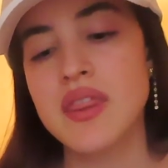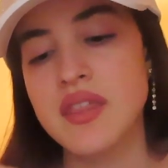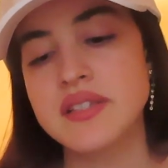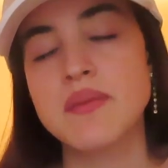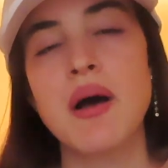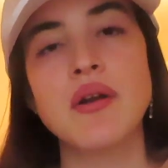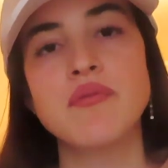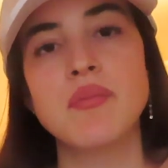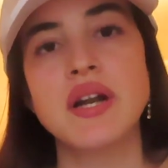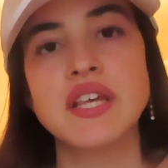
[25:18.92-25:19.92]
this amount
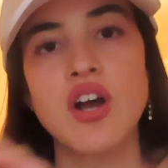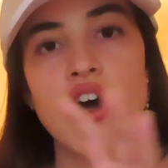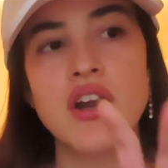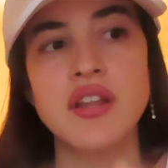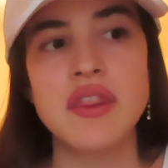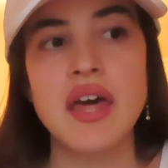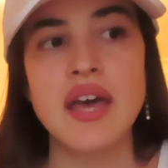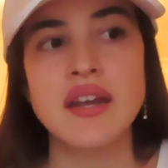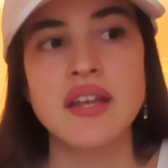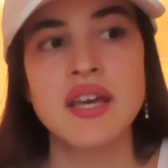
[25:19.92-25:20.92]
of money on
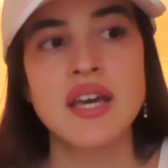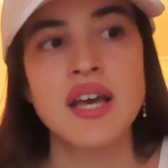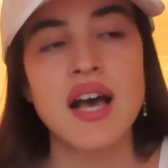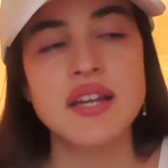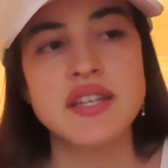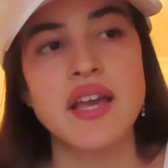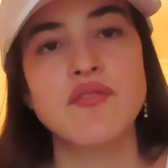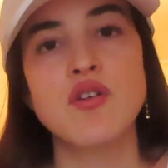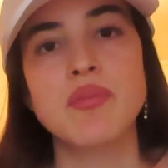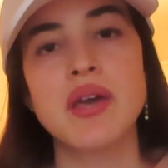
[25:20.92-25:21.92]
than a
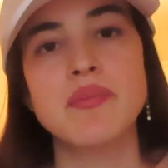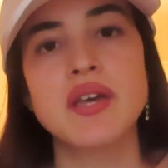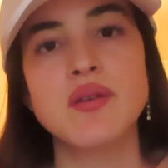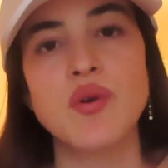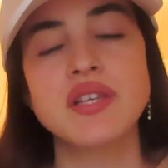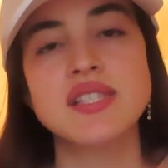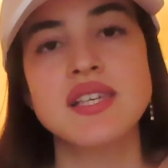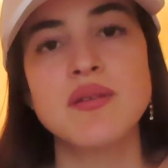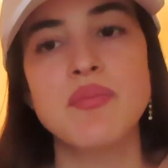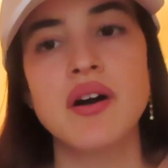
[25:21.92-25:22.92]
tank from Cami
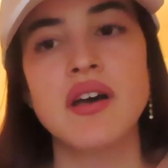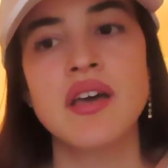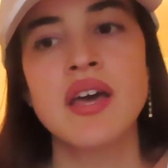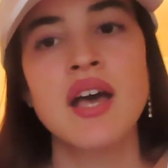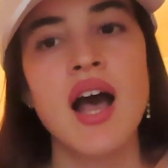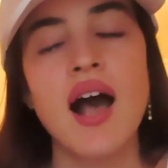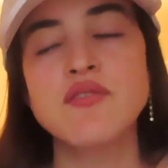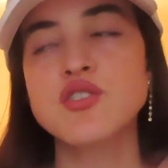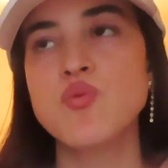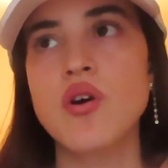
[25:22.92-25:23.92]
NYC, but
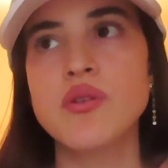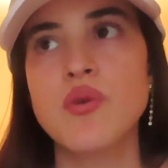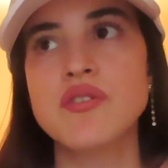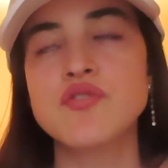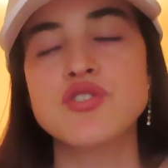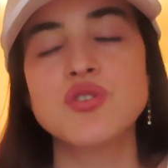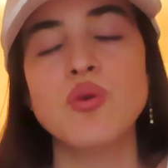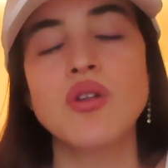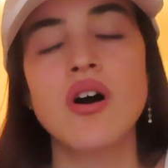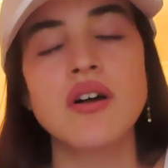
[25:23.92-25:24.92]
I've just wanted one for
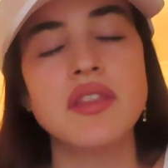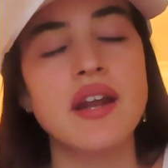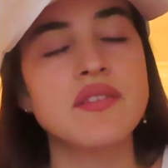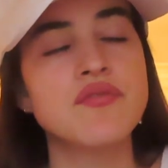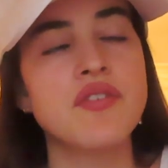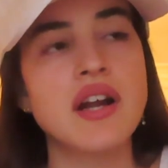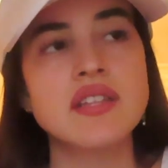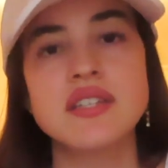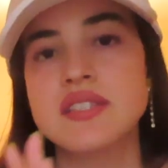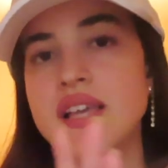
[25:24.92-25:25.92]
so long that I
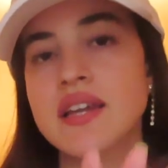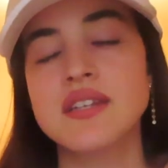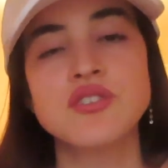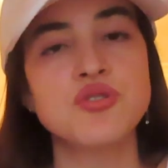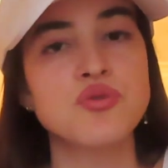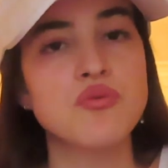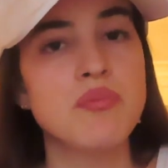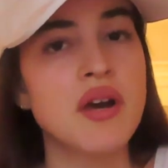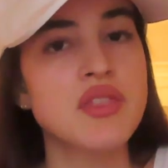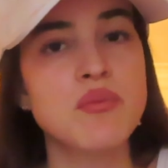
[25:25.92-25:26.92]
finally decided to
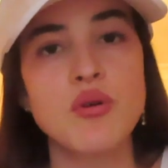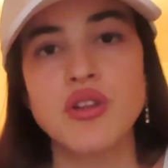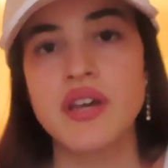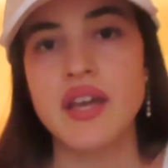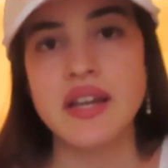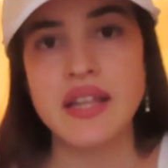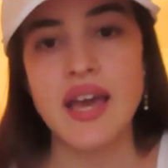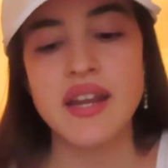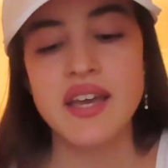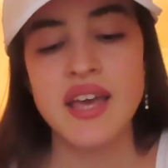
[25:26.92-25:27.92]
bite the bullet and
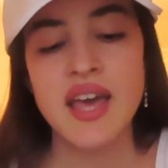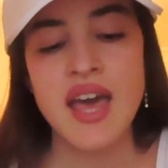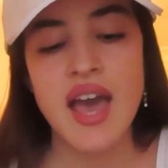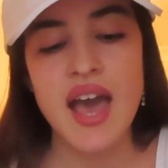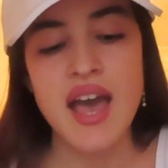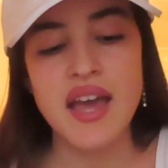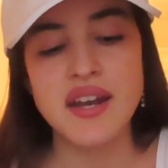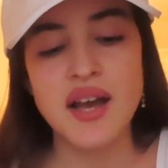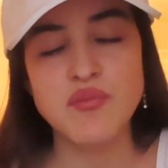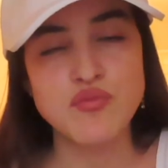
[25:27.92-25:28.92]
get it,
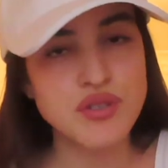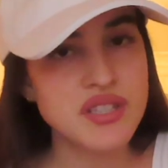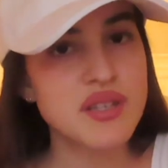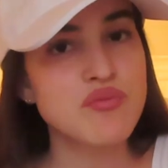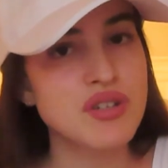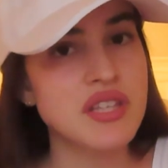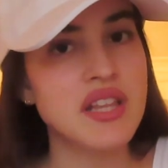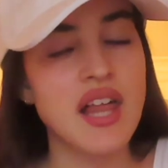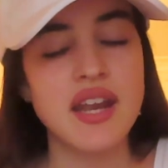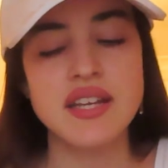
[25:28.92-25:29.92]
and I'm really, really
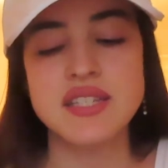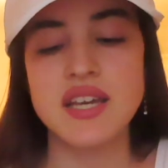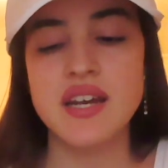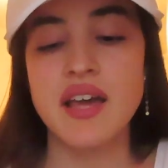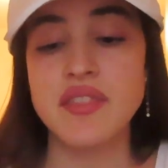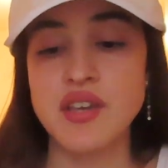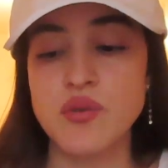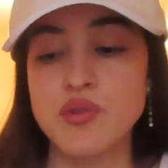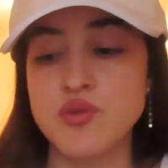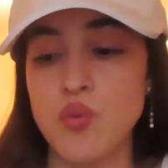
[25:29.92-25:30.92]
glad I did. I think
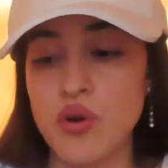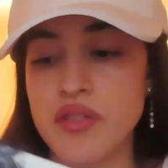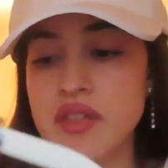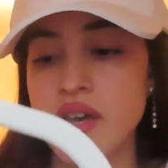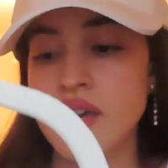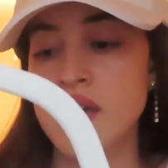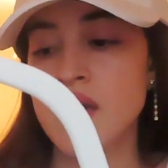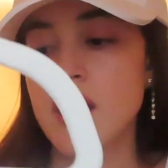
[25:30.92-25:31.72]
it was worth it.